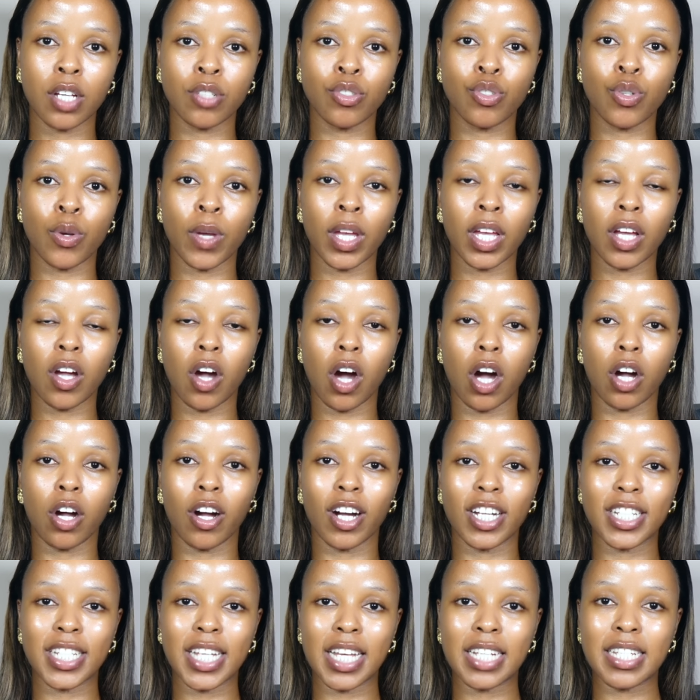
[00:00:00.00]
doing car
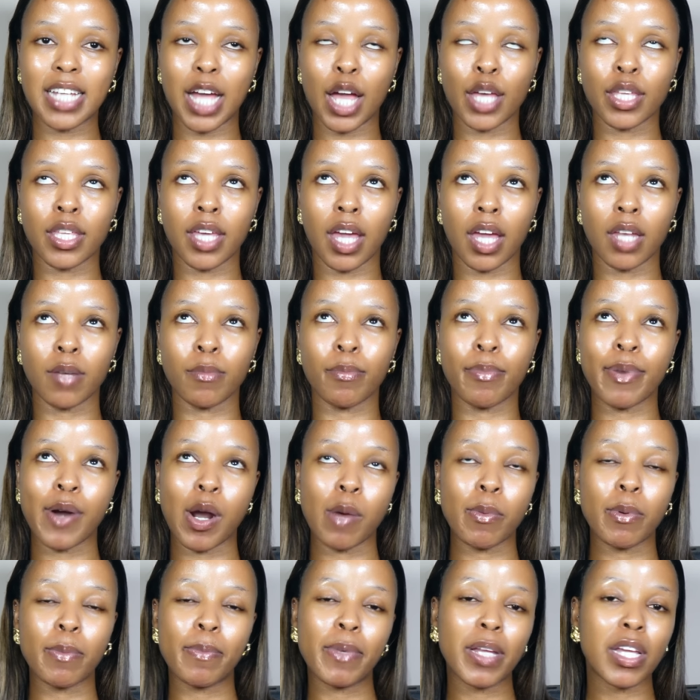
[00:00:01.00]
content again
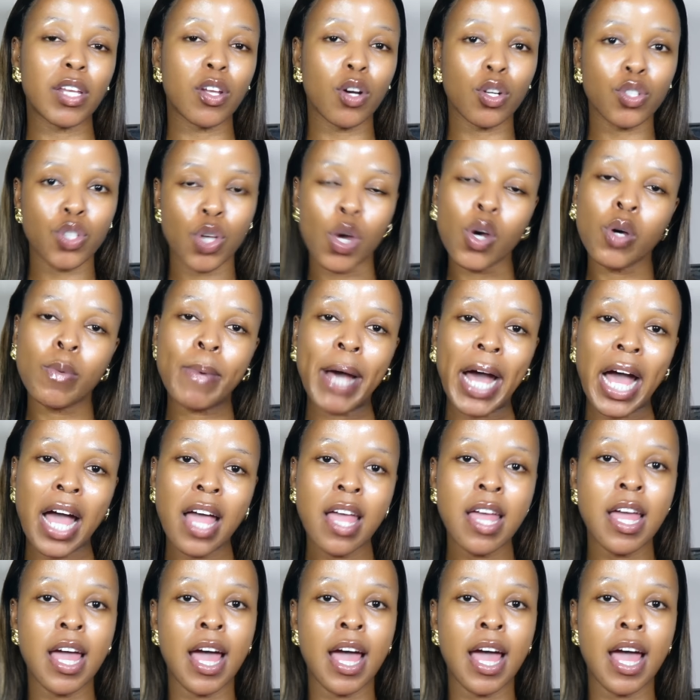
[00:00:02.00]
probably in October,